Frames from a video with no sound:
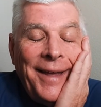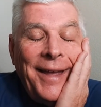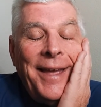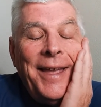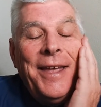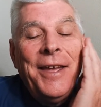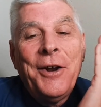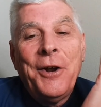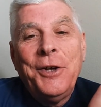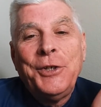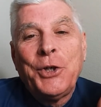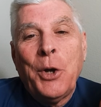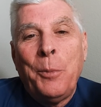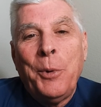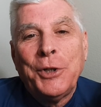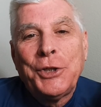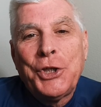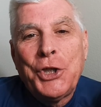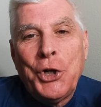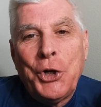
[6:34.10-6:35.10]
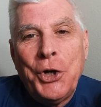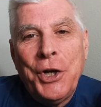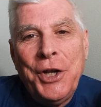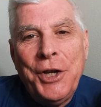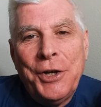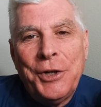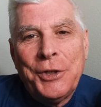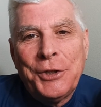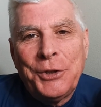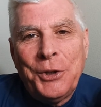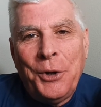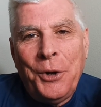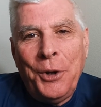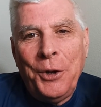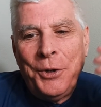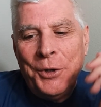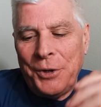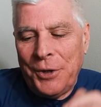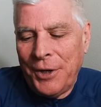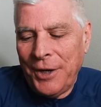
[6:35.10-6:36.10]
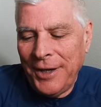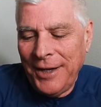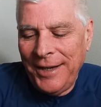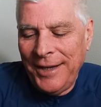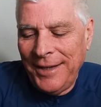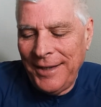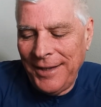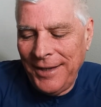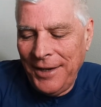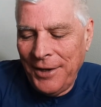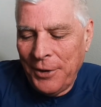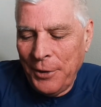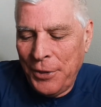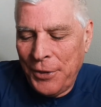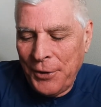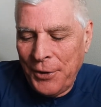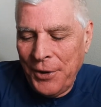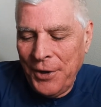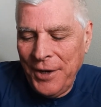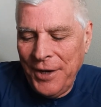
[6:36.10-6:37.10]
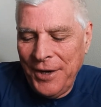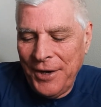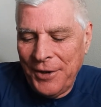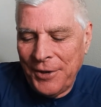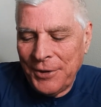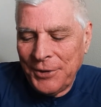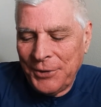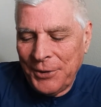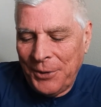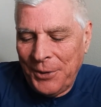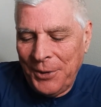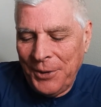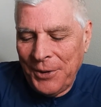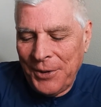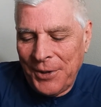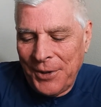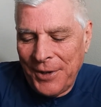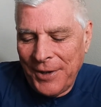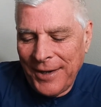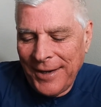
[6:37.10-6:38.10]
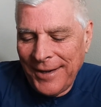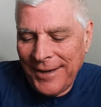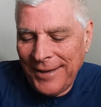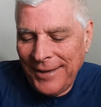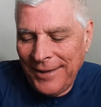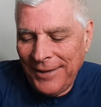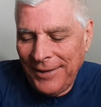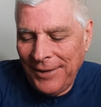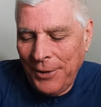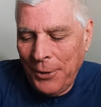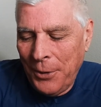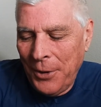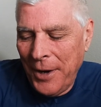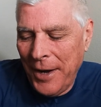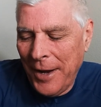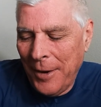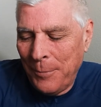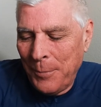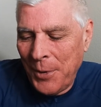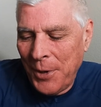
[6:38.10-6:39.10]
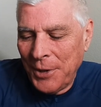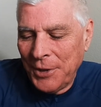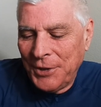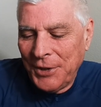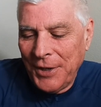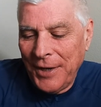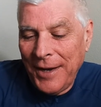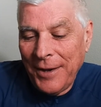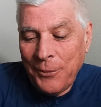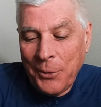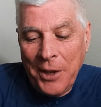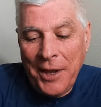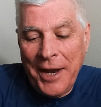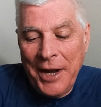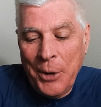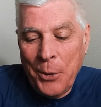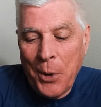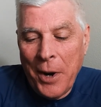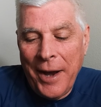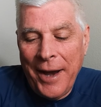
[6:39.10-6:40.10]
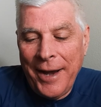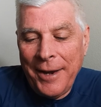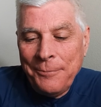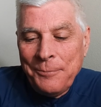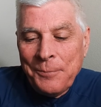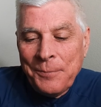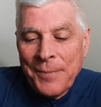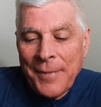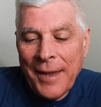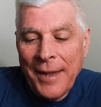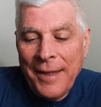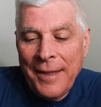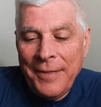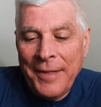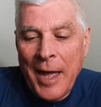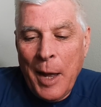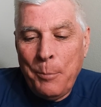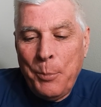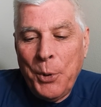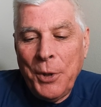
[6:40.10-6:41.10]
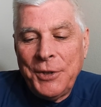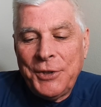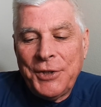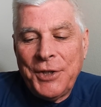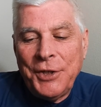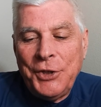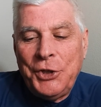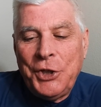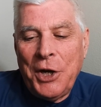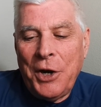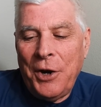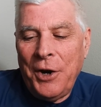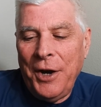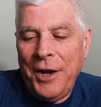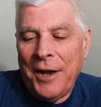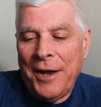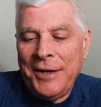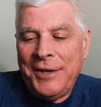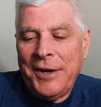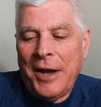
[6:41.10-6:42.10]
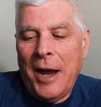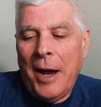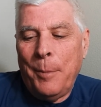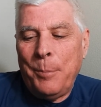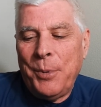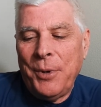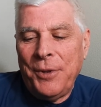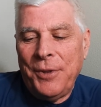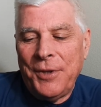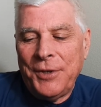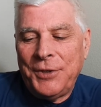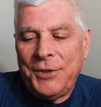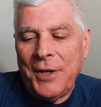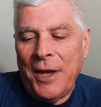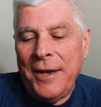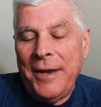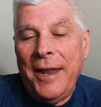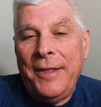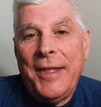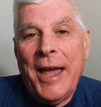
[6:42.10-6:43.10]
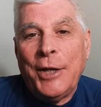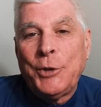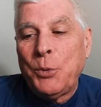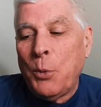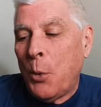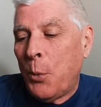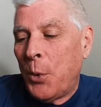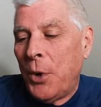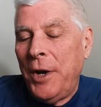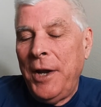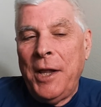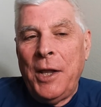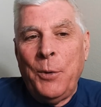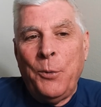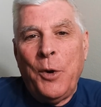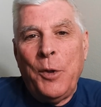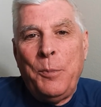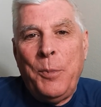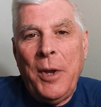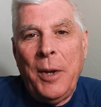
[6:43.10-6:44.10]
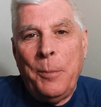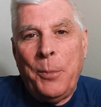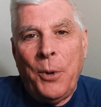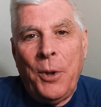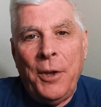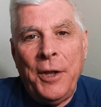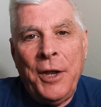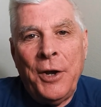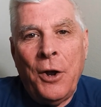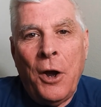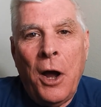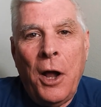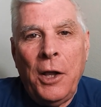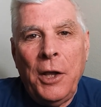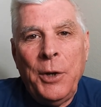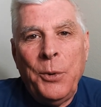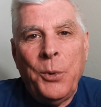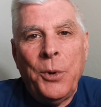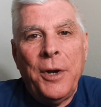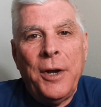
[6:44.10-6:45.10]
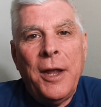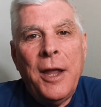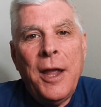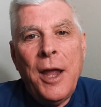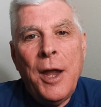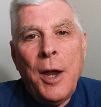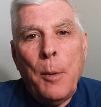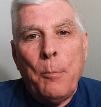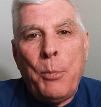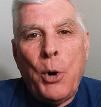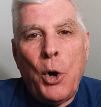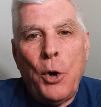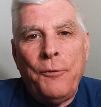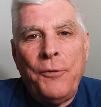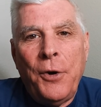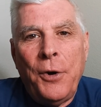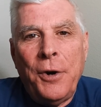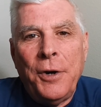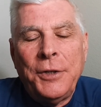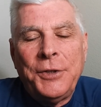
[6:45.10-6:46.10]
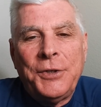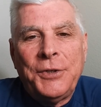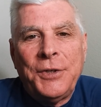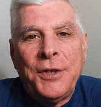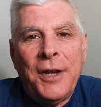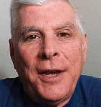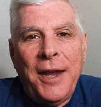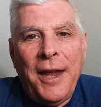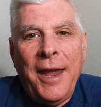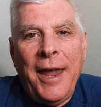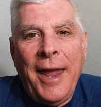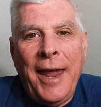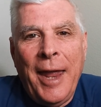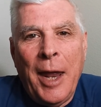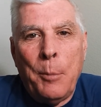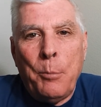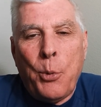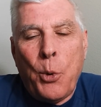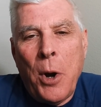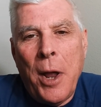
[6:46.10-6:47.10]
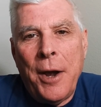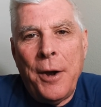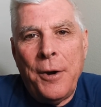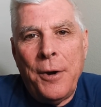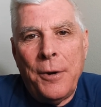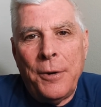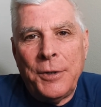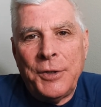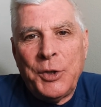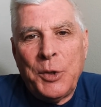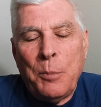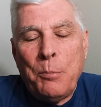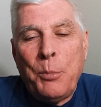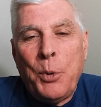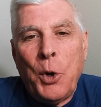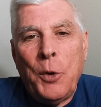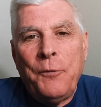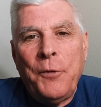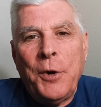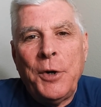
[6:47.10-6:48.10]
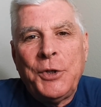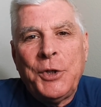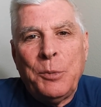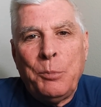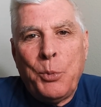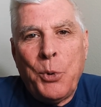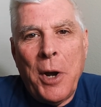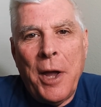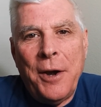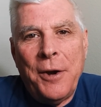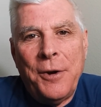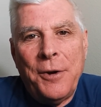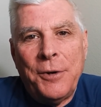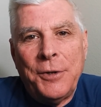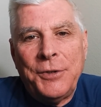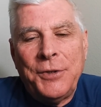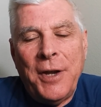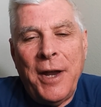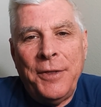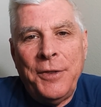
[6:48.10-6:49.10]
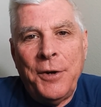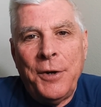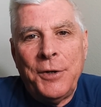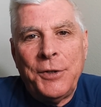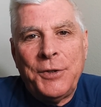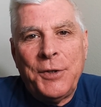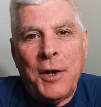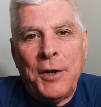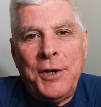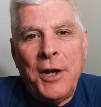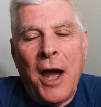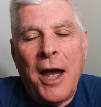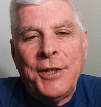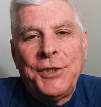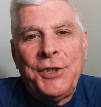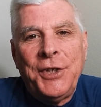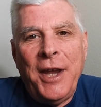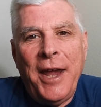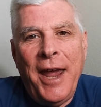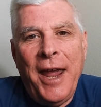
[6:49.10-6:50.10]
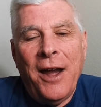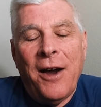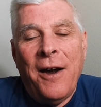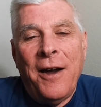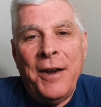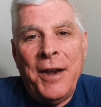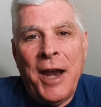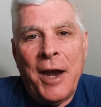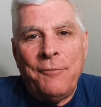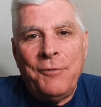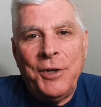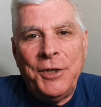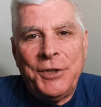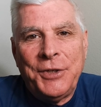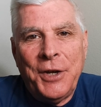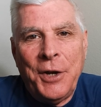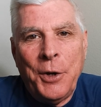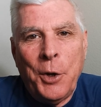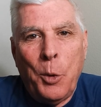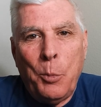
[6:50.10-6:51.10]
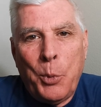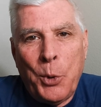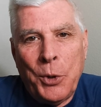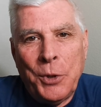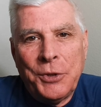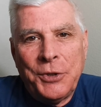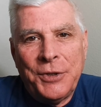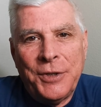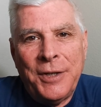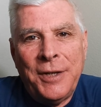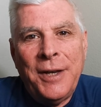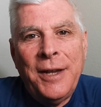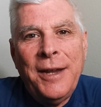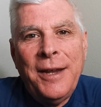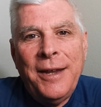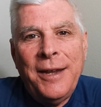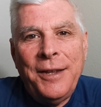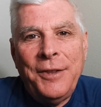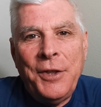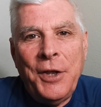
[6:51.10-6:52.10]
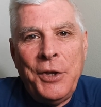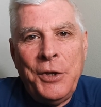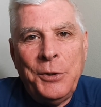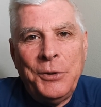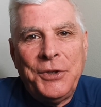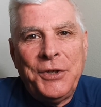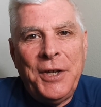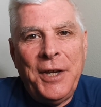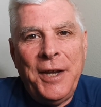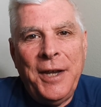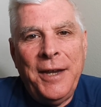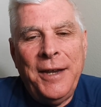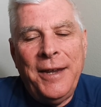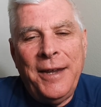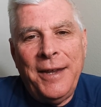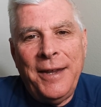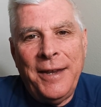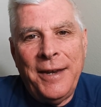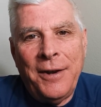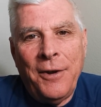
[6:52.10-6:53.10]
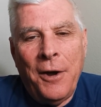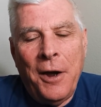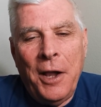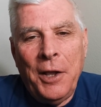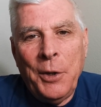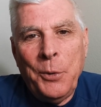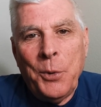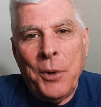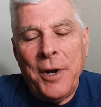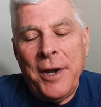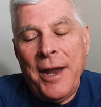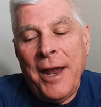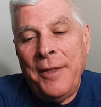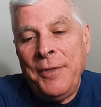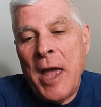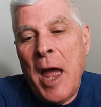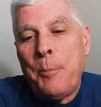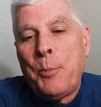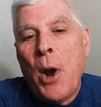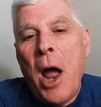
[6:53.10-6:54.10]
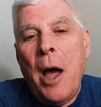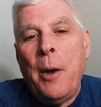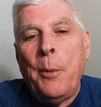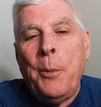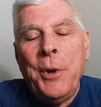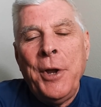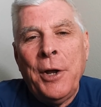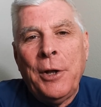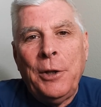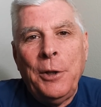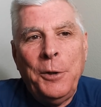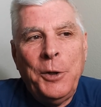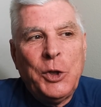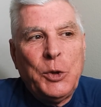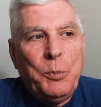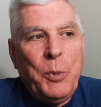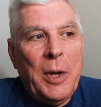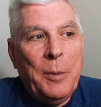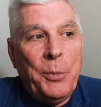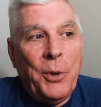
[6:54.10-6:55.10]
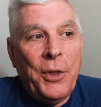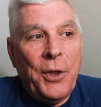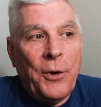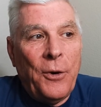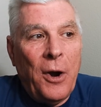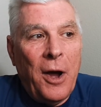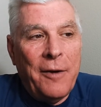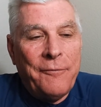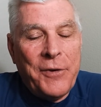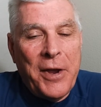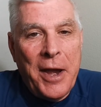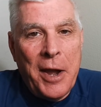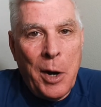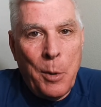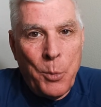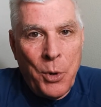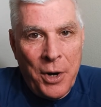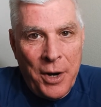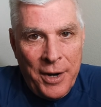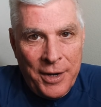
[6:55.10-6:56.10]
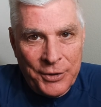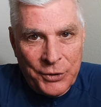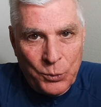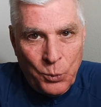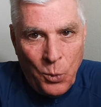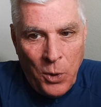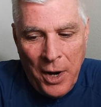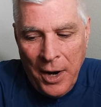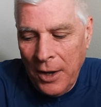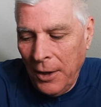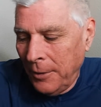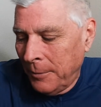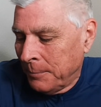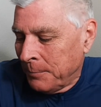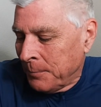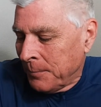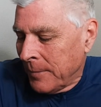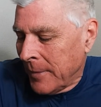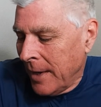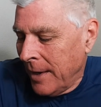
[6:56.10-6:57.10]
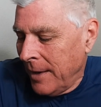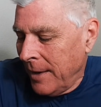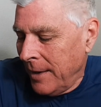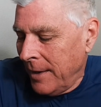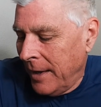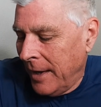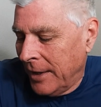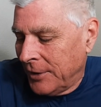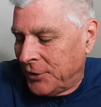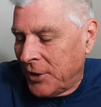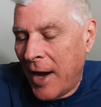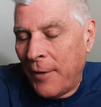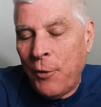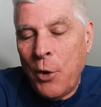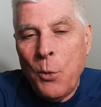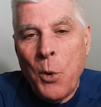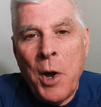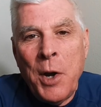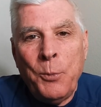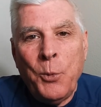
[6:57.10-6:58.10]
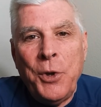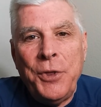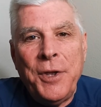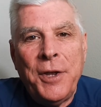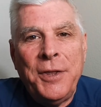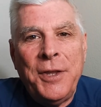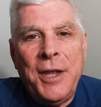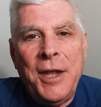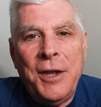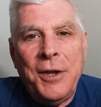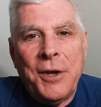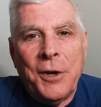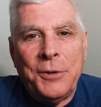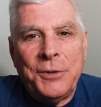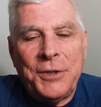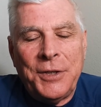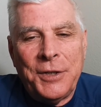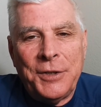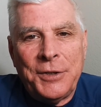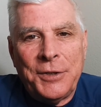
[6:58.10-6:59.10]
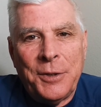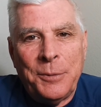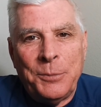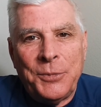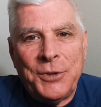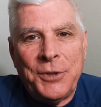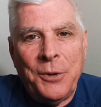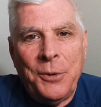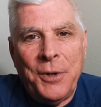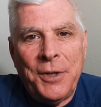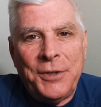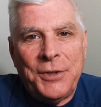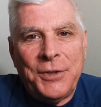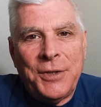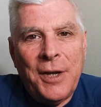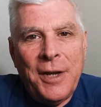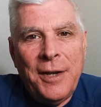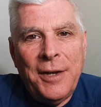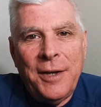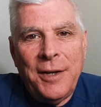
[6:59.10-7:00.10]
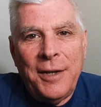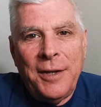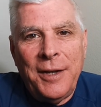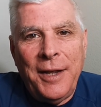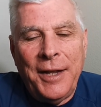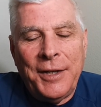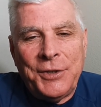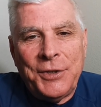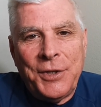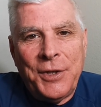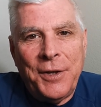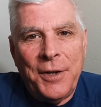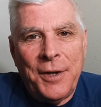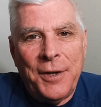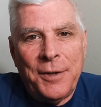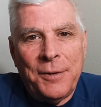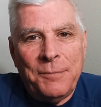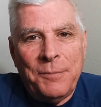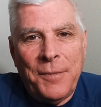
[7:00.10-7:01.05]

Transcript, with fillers: you know, he's almost 30 years older. You know, 30 years older. Lord have mercy. Well, anyway, that puts the cherry on top of the sundae. That's what we're dealing with, people, in Hollywood perverts and predators. Perverts and predators. And there's a dossier on every single person that you see in Hollywood. And that probably includes people that are off camera as well. It's everyone within the ecosystem. So it's it's the